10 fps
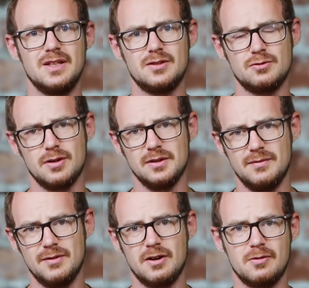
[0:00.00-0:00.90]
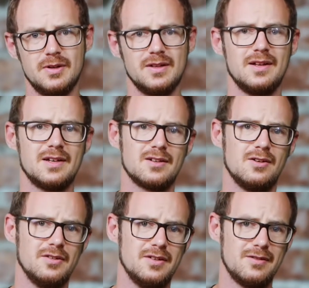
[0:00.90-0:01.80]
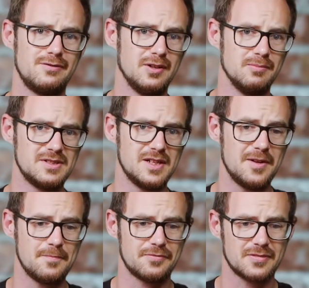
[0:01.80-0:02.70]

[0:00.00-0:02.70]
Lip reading: controlled environment like on a film set.